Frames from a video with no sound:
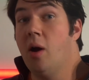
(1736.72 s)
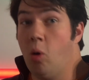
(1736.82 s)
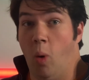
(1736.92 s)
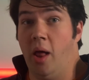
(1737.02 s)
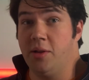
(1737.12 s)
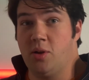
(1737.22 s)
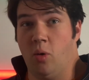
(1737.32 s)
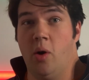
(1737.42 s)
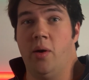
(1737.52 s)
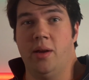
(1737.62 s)
while it's
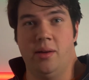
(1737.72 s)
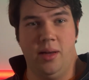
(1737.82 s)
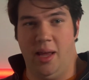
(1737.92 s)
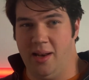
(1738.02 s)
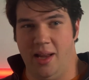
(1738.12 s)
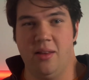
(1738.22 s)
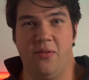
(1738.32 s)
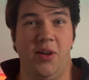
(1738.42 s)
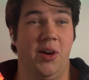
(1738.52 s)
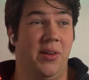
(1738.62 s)
growing in the
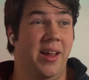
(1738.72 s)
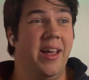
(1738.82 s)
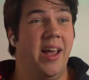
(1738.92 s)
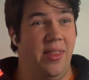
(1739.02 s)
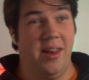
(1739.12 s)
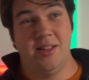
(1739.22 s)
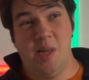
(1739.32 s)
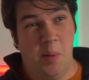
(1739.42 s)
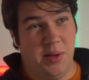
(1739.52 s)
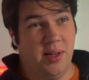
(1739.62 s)
field, and then it's
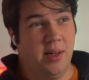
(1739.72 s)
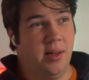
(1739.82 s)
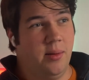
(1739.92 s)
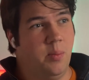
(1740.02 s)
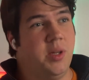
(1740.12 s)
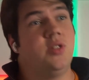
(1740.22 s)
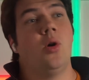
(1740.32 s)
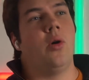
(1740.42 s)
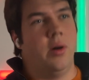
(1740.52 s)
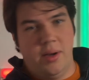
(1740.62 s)
able to be stored